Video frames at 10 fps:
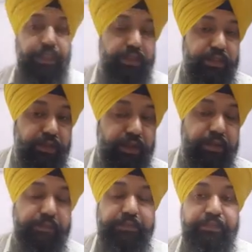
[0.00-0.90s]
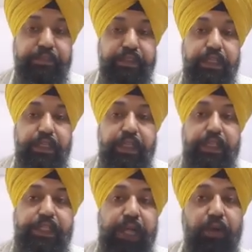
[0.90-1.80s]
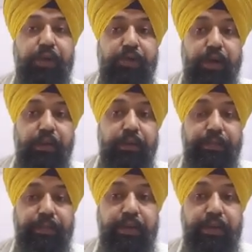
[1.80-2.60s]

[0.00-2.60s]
Sorry. Shouting down.